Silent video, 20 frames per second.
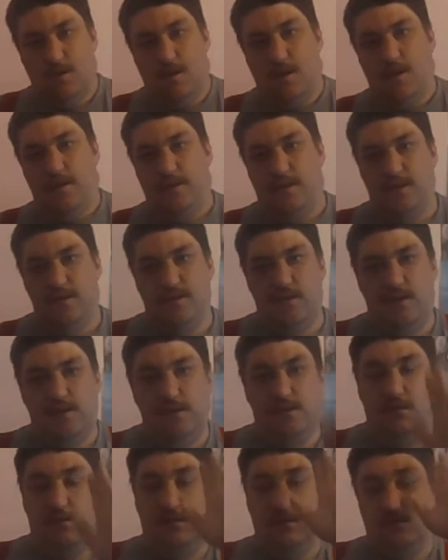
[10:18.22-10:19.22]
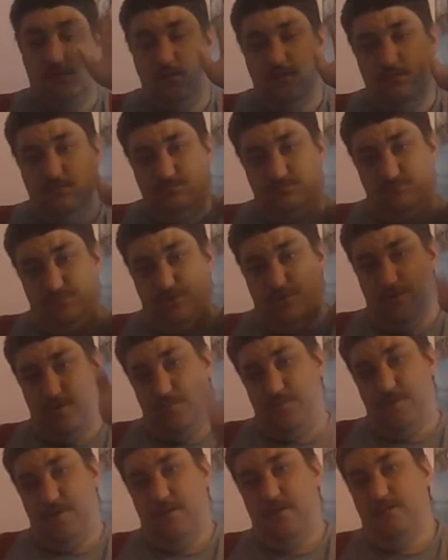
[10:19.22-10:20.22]
As I said, your
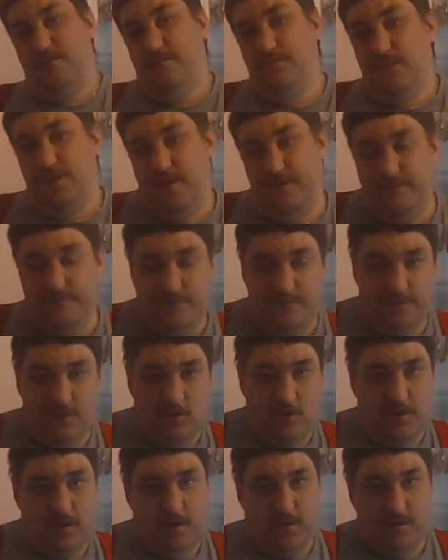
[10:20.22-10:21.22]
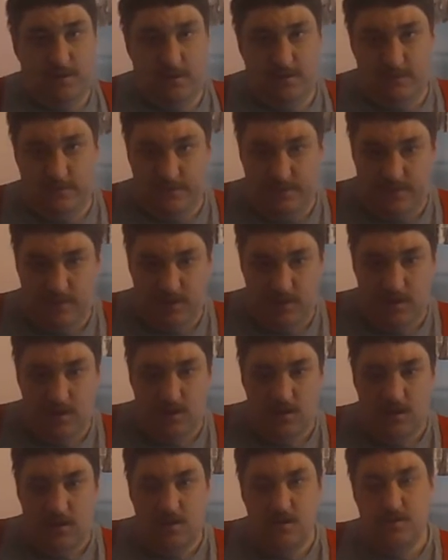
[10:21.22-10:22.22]
opinion of my vlogging skills
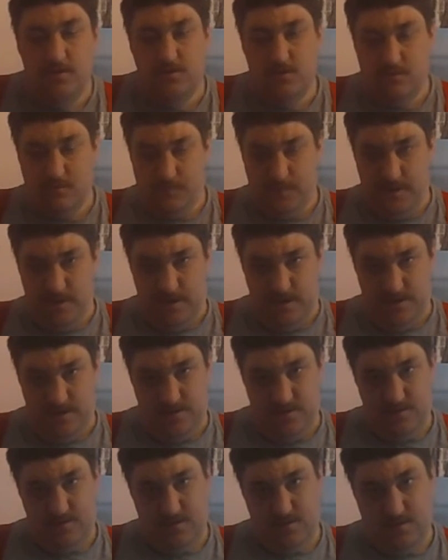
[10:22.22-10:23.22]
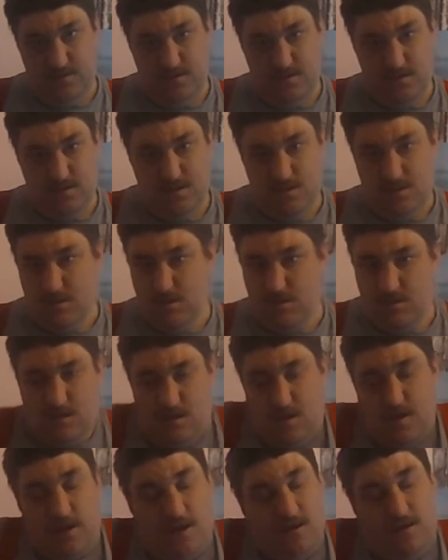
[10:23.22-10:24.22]
is your opinion.
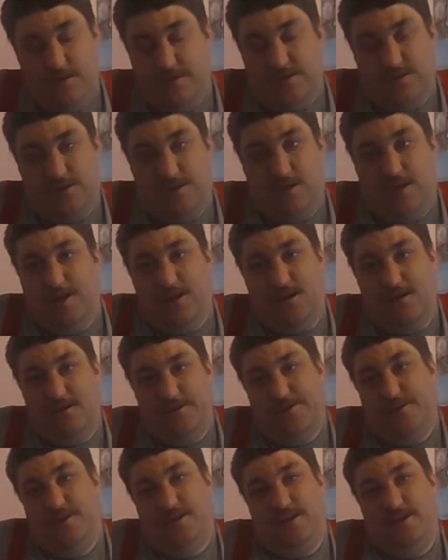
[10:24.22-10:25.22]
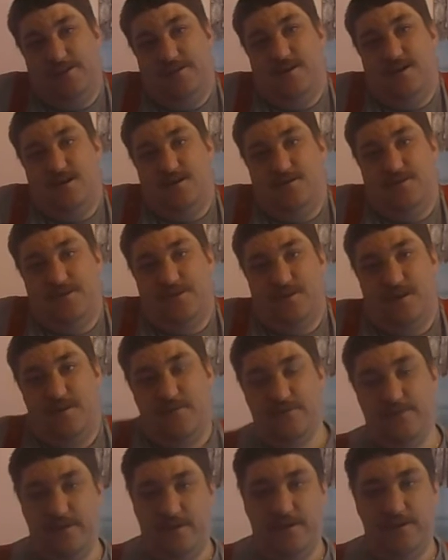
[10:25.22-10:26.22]
I can't delete that on the
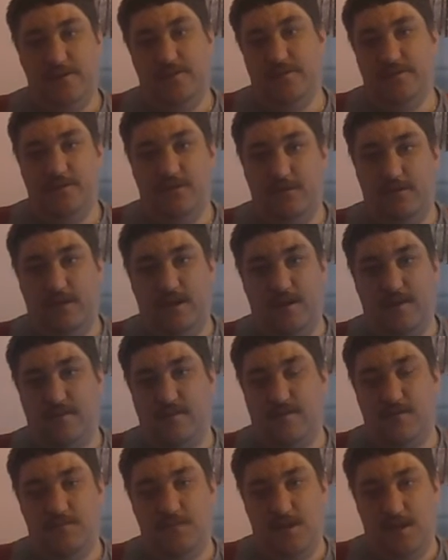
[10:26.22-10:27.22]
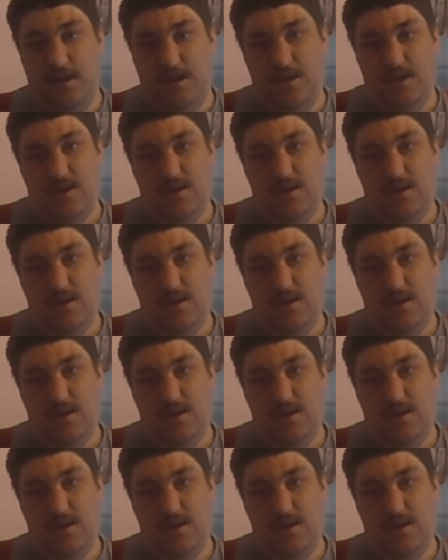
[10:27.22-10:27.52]
grounds that it's not nice to me.